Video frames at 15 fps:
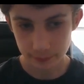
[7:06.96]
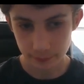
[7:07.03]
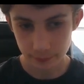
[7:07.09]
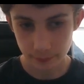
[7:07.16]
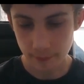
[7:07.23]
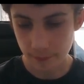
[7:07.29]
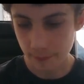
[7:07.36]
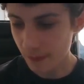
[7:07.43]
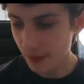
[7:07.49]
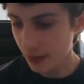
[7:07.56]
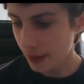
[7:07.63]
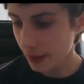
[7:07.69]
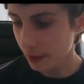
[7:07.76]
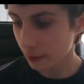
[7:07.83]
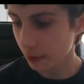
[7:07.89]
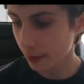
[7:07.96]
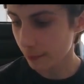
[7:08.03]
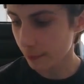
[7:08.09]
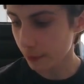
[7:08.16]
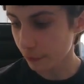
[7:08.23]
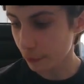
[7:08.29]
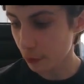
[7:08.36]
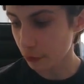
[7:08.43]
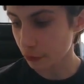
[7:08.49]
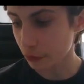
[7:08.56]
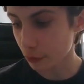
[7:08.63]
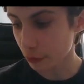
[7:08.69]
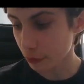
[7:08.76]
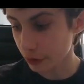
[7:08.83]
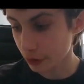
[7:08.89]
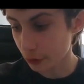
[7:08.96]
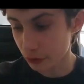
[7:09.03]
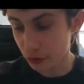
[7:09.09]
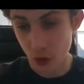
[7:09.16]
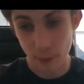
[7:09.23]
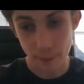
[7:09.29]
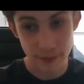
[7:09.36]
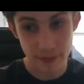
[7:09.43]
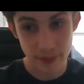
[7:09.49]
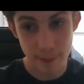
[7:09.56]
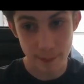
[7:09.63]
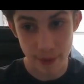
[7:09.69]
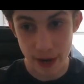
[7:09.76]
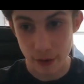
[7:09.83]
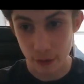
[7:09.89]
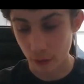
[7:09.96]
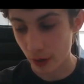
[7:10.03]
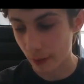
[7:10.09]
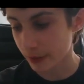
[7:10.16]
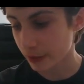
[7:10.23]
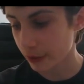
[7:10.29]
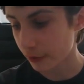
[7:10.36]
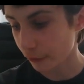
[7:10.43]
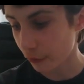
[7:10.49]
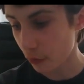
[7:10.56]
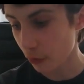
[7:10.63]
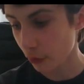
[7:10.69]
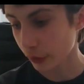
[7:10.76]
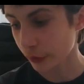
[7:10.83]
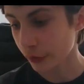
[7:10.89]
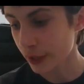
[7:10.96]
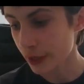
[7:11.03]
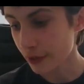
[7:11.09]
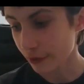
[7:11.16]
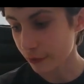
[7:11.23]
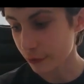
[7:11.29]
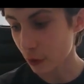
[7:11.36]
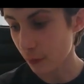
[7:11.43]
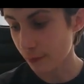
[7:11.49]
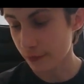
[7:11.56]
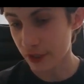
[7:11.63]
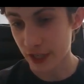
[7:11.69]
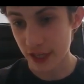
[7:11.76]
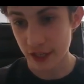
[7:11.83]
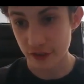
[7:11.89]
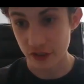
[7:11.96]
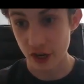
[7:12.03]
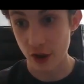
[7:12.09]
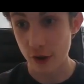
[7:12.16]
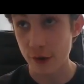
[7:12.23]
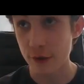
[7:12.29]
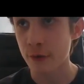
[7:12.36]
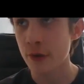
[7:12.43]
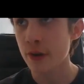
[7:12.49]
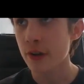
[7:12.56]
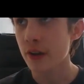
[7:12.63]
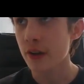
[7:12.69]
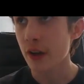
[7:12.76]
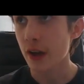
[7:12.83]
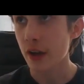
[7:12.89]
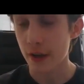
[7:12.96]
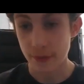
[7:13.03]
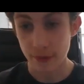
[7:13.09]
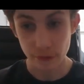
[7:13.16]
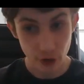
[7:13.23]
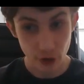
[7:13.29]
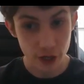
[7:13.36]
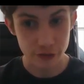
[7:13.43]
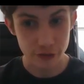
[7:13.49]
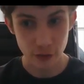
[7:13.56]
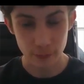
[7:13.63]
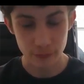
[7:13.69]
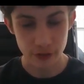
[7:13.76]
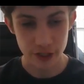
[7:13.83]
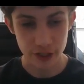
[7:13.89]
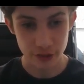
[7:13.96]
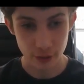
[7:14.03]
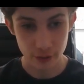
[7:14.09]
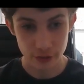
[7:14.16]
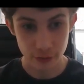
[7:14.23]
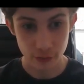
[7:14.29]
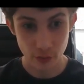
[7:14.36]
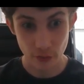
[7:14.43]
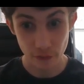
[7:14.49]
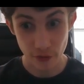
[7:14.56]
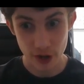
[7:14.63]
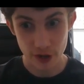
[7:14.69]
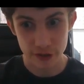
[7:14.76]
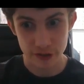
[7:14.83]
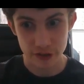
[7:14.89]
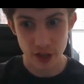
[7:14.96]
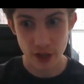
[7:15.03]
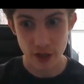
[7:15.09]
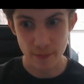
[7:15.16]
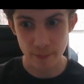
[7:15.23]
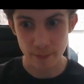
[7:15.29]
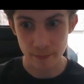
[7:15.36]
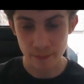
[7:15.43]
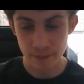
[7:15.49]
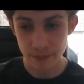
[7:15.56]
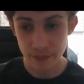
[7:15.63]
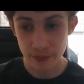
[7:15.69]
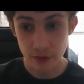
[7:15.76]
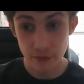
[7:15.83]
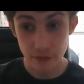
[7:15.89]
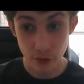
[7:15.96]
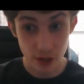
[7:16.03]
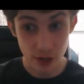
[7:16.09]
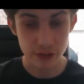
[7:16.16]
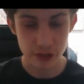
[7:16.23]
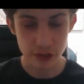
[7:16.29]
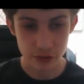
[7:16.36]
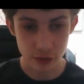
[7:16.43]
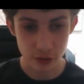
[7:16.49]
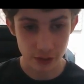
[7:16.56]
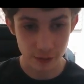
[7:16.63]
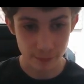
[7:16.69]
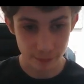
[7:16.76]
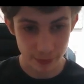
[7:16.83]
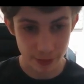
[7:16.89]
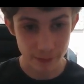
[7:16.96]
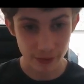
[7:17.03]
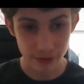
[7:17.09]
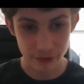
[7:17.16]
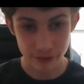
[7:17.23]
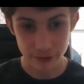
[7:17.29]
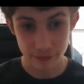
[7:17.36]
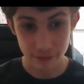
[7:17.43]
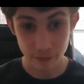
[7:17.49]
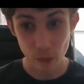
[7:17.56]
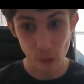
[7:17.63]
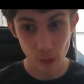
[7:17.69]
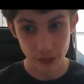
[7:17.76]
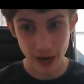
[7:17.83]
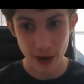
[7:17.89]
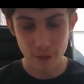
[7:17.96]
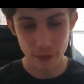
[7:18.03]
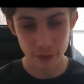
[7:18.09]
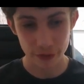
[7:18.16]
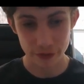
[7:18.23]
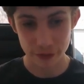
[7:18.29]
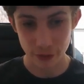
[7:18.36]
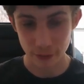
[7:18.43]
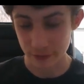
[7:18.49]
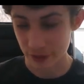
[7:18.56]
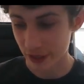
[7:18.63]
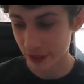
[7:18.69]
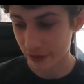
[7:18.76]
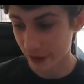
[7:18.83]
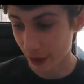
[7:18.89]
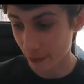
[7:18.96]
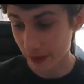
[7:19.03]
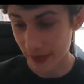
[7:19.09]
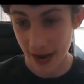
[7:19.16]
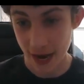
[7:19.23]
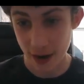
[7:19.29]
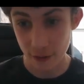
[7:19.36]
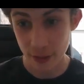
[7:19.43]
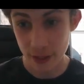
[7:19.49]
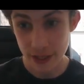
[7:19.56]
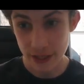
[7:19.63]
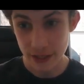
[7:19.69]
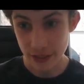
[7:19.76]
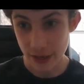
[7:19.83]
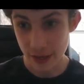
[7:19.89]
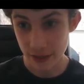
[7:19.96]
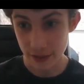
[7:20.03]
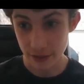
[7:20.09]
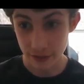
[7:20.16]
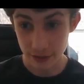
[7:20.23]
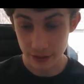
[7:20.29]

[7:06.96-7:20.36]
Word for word: Mm-hmm. Um, of course, you're you're topping the bill. I mean, you fought on the top tier show, uh, the first top tier show, and you were the first um yeah, yeah, yeah. to pretty much walk out on a top tier show, and now you